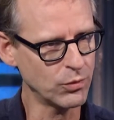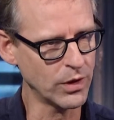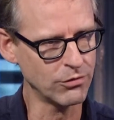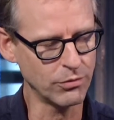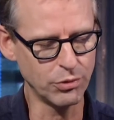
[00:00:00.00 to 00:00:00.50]

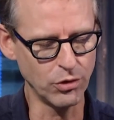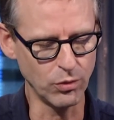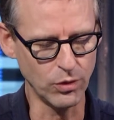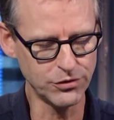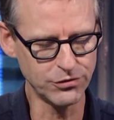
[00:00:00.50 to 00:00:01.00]
One of them, Paul
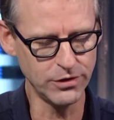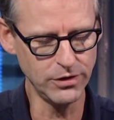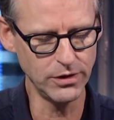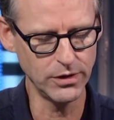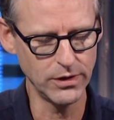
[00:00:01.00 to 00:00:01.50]

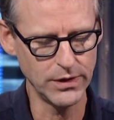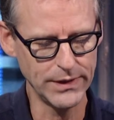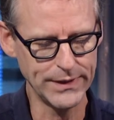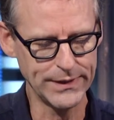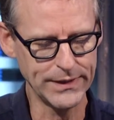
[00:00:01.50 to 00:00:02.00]
Watson,
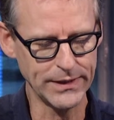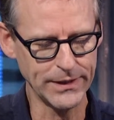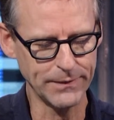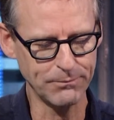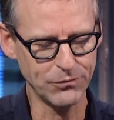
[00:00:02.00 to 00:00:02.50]

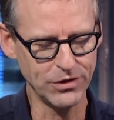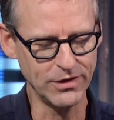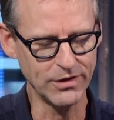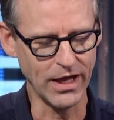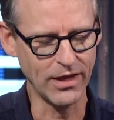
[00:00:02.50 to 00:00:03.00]

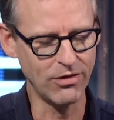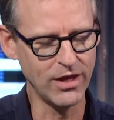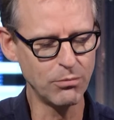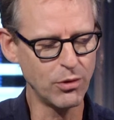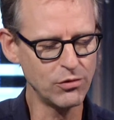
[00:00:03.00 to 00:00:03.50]
and
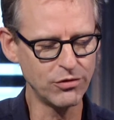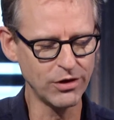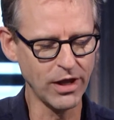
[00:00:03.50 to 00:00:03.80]
they both,